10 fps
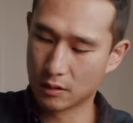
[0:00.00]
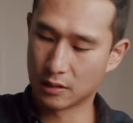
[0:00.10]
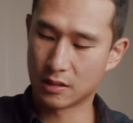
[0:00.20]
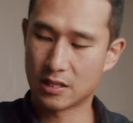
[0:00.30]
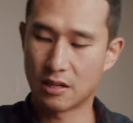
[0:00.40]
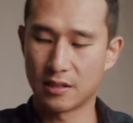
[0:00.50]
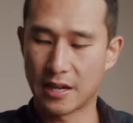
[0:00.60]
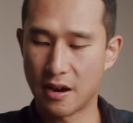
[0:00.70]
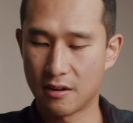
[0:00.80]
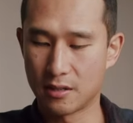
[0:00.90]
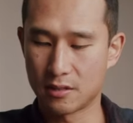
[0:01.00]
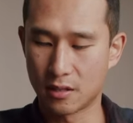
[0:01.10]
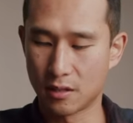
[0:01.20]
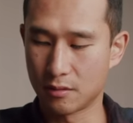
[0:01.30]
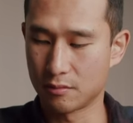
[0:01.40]
and that's how I carry it.
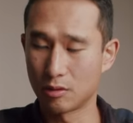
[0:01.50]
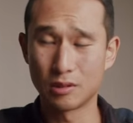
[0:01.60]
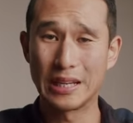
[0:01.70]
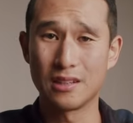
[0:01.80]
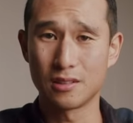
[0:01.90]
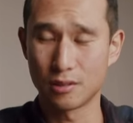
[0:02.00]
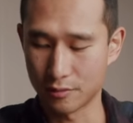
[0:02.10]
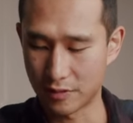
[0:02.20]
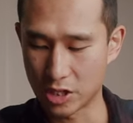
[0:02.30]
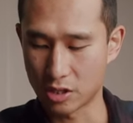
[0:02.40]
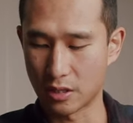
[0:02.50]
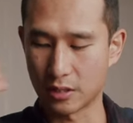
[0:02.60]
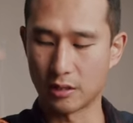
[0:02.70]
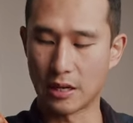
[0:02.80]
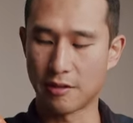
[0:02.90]
So on any little adventure, I
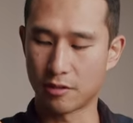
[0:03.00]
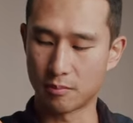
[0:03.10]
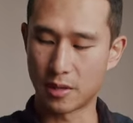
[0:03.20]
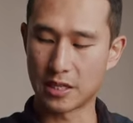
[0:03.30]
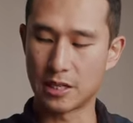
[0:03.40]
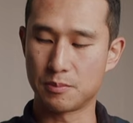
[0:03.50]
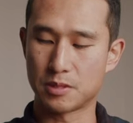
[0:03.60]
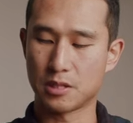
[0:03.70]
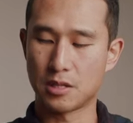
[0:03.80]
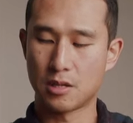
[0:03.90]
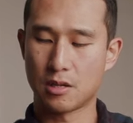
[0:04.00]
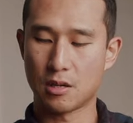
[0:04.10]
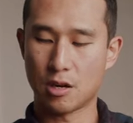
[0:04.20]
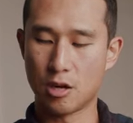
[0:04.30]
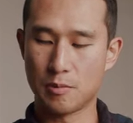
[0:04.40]
can have it on my hips,
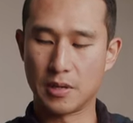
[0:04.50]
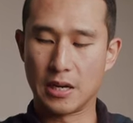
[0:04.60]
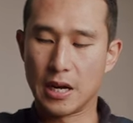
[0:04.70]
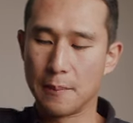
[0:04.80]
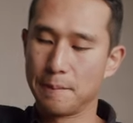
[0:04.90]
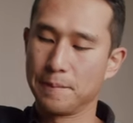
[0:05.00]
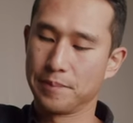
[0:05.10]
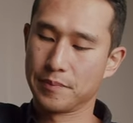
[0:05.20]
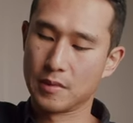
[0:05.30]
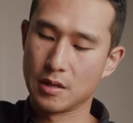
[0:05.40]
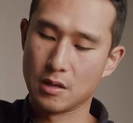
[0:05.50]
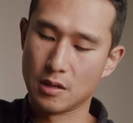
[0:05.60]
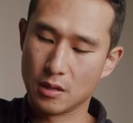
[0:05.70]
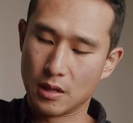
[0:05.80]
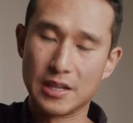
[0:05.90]
open it up.
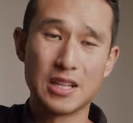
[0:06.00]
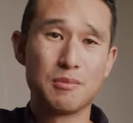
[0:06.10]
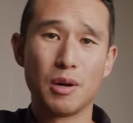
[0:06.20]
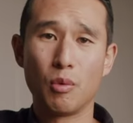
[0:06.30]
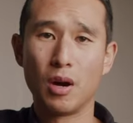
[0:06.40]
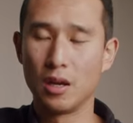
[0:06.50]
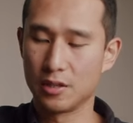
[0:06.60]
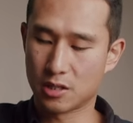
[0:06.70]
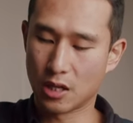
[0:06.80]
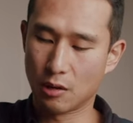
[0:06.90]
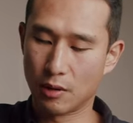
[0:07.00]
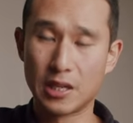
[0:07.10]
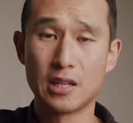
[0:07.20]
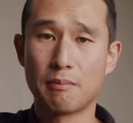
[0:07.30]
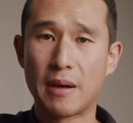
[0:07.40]
I need my wireless go, I
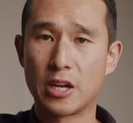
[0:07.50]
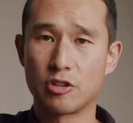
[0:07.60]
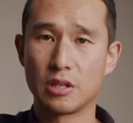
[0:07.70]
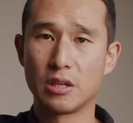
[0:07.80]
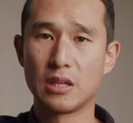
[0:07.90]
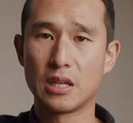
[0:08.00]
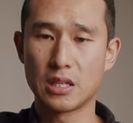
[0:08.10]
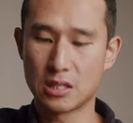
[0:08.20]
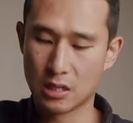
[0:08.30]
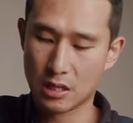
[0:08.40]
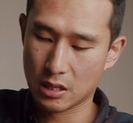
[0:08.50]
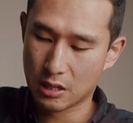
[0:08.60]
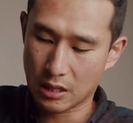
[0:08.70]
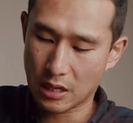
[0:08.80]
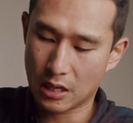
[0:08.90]
need a battery, I need
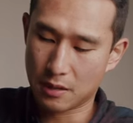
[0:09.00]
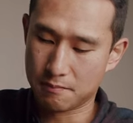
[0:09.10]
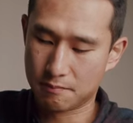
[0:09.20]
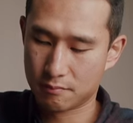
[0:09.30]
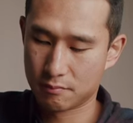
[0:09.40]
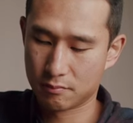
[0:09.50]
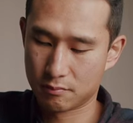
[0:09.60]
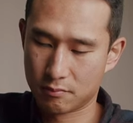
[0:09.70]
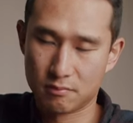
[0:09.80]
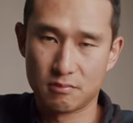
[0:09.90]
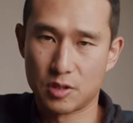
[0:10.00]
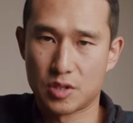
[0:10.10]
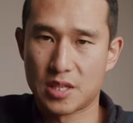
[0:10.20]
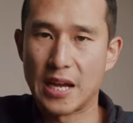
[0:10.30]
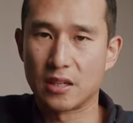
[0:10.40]
um, a little
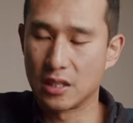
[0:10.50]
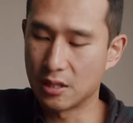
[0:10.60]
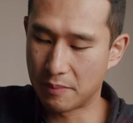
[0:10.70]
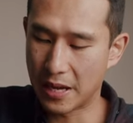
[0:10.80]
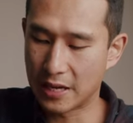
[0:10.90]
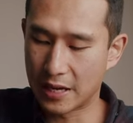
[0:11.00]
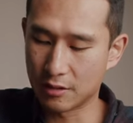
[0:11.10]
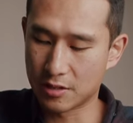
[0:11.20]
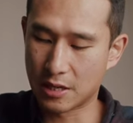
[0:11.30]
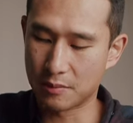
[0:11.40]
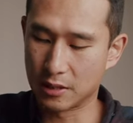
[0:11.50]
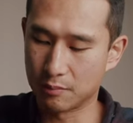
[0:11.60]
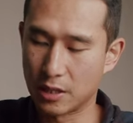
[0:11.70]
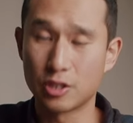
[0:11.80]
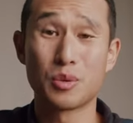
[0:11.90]
snack, I need a band-aid or something,
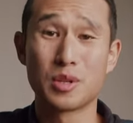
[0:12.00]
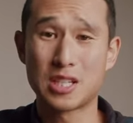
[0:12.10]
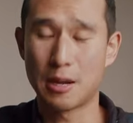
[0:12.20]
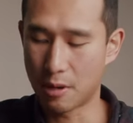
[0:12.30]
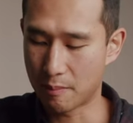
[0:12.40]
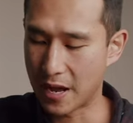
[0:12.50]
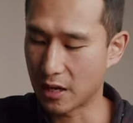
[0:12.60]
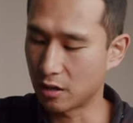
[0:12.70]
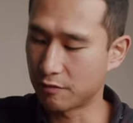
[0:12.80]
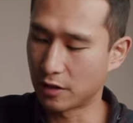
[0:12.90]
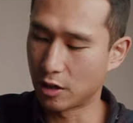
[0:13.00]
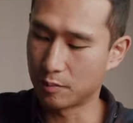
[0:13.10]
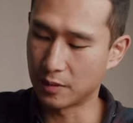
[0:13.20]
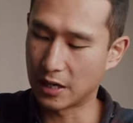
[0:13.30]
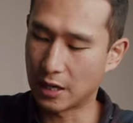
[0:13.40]
but I don't wanna take my bag off, I
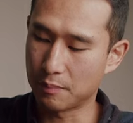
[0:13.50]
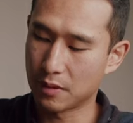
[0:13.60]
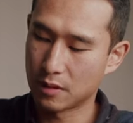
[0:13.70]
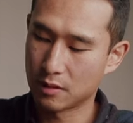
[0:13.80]
open it up,